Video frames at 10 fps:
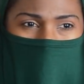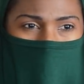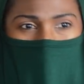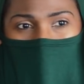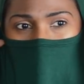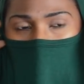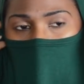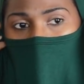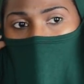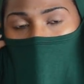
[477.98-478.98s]
don't know that I would
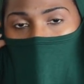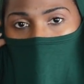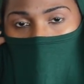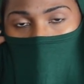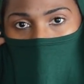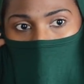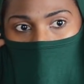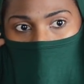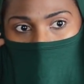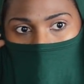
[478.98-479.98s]
like, I don't really wear
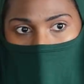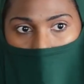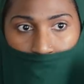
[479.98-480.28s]
it like that.